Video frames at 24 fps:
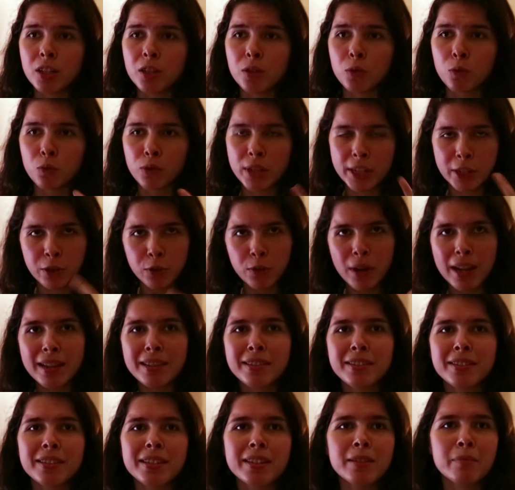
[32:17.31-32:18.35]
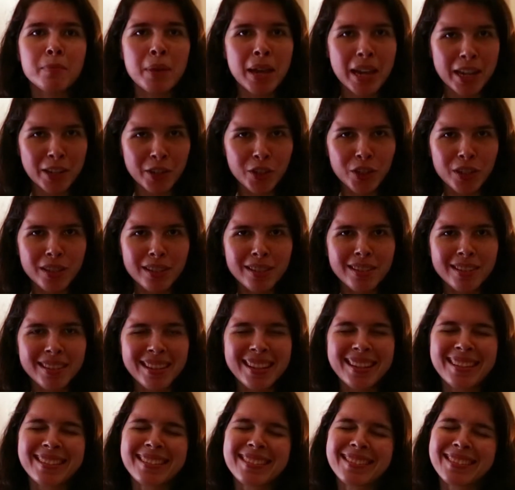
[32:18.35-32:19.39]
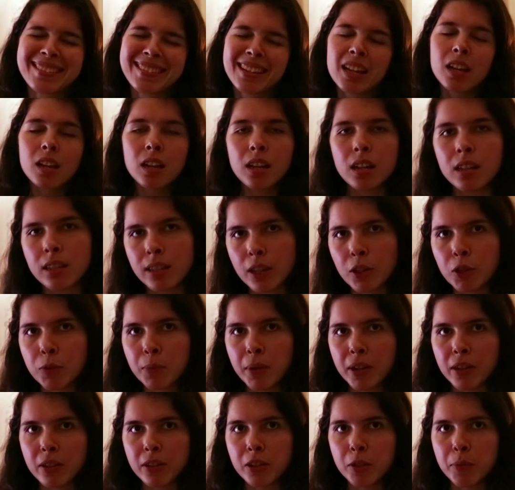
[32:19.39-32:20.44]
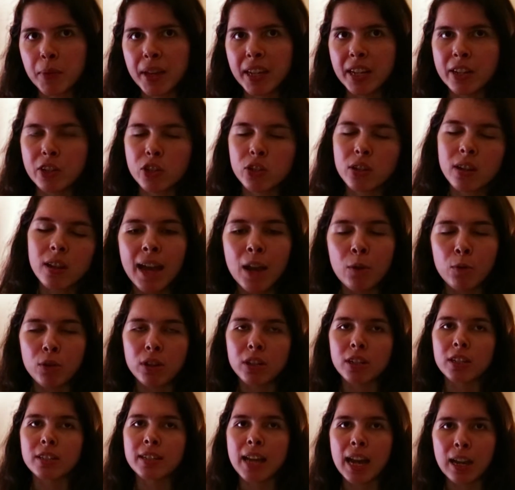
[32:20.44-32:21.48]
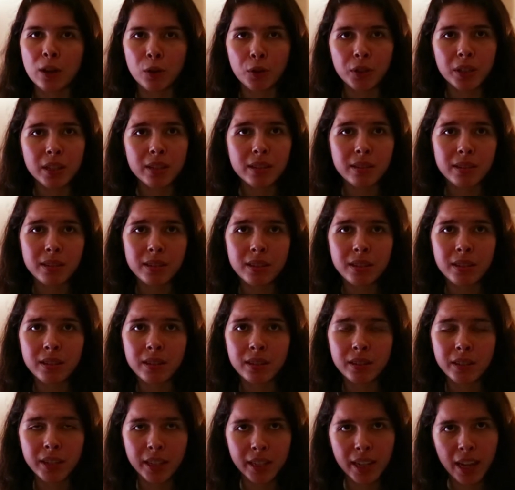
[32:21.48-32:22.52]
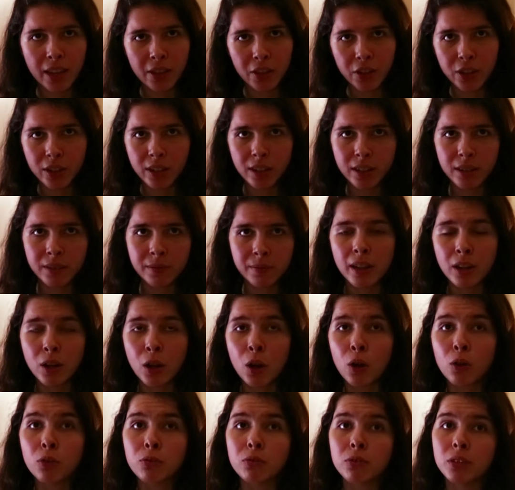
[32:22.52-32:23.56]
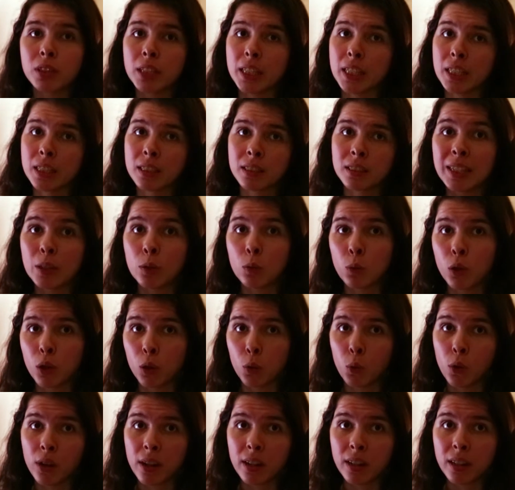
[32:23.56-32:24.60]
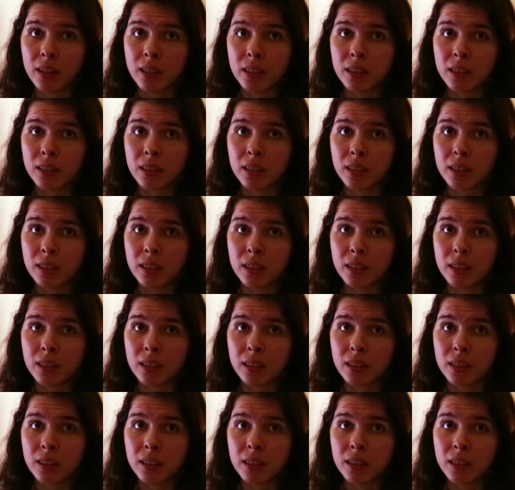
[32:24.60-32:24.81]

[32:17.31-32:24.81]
redressed in patience. It sounds better in Spanish. And we're gonna tackle this together, and hopefully it will work.